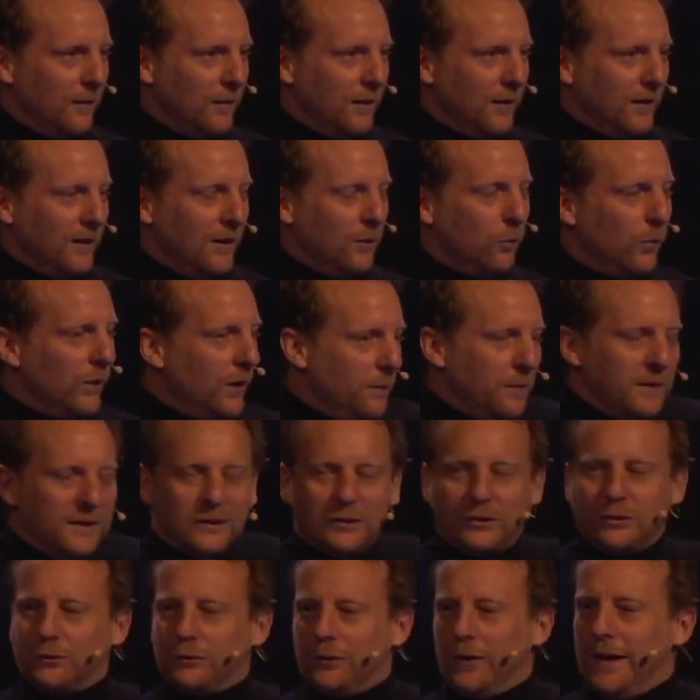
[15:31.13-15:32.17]
It would have been
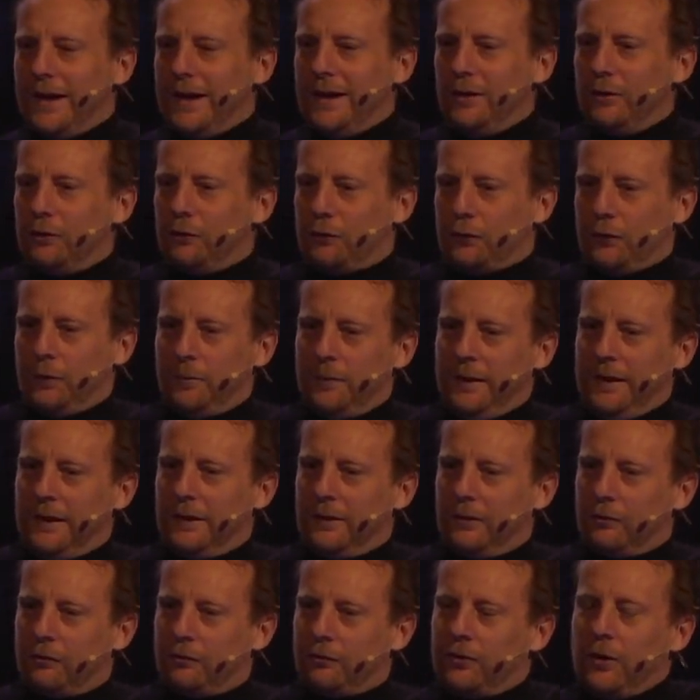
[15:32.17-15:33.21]
strange for me
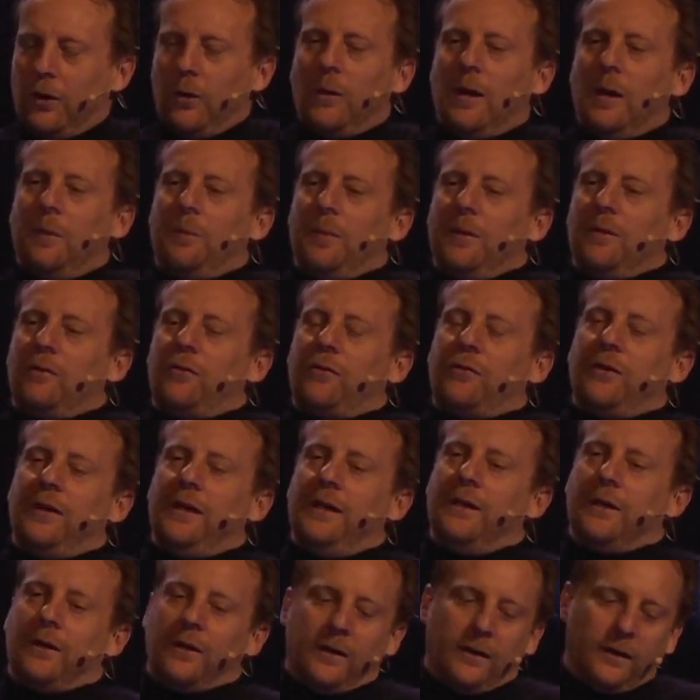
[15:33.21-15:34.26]
to show up and
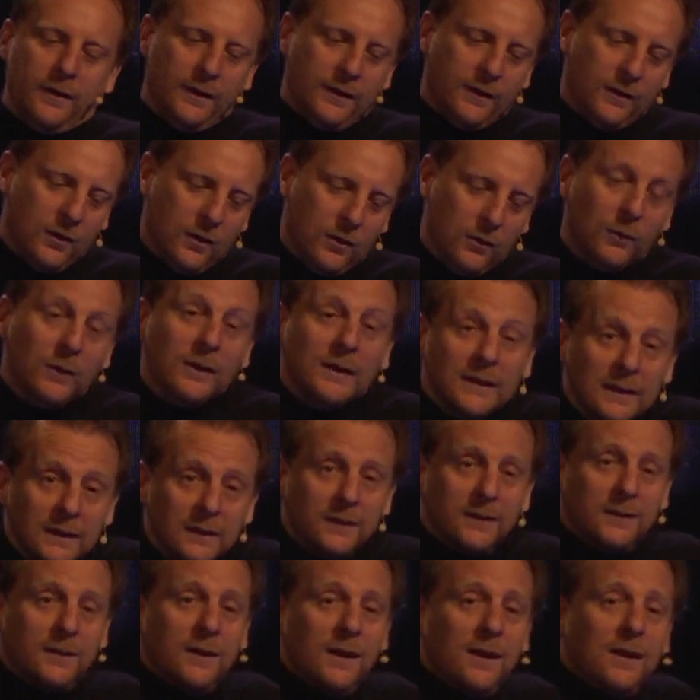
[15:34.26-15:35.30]
see her and go,
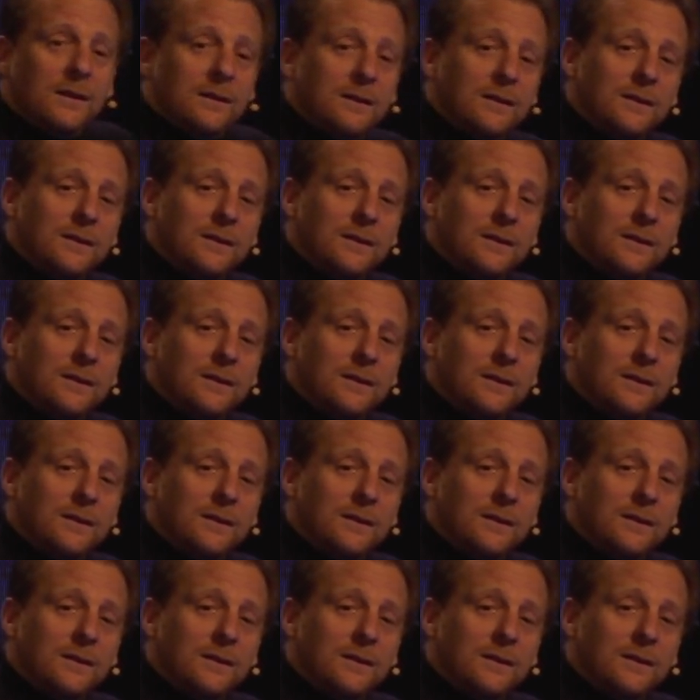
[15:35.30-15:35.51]
hi.